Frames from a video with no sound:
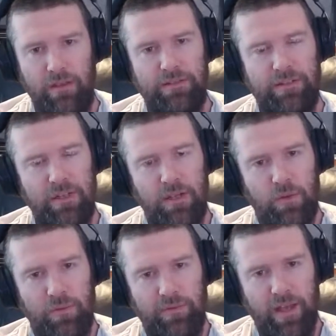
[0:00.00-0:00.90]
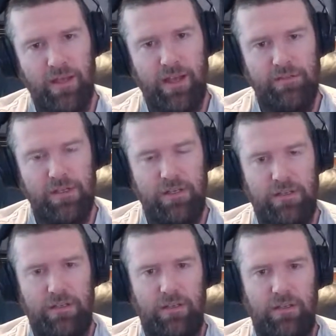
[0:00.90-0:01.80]
And without having
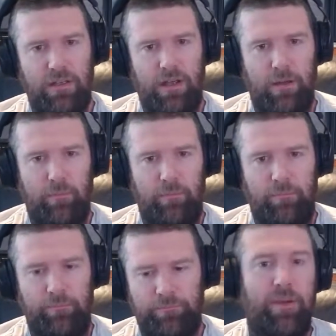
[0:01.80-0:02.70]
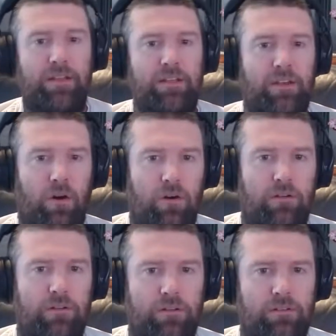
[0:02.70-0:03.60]
a compelling
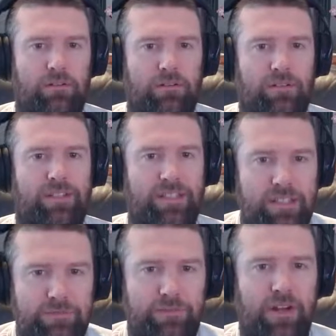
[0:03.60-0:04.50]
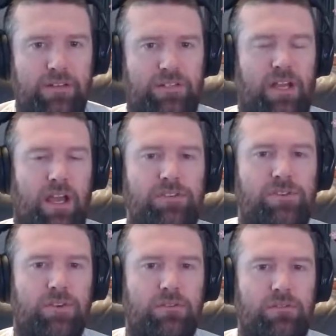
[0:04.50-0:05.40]

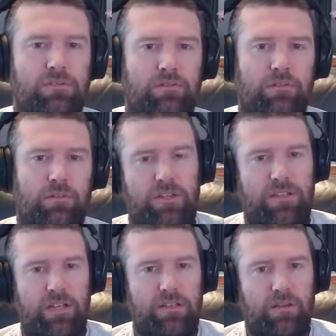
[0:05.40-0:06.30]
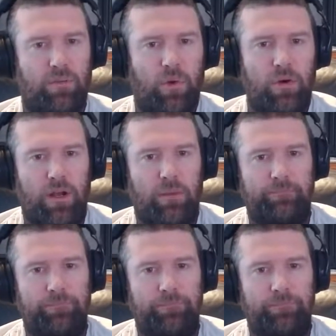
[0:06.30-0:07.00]
differentiation, you're sort of dead in the water.